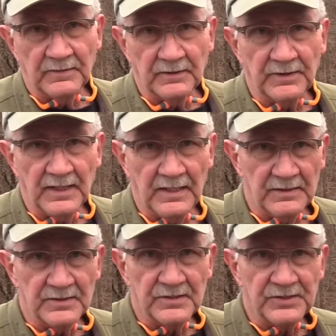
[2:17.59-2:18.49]

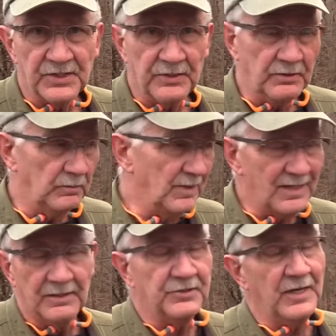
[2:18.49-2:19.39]
Okay, so we're
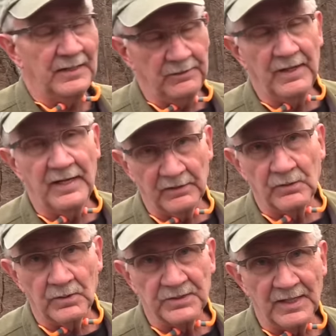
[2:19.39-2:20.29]
not going to try to do that, of
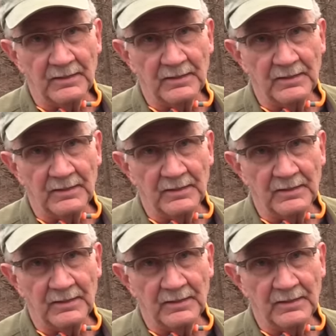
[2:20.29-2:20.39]
course.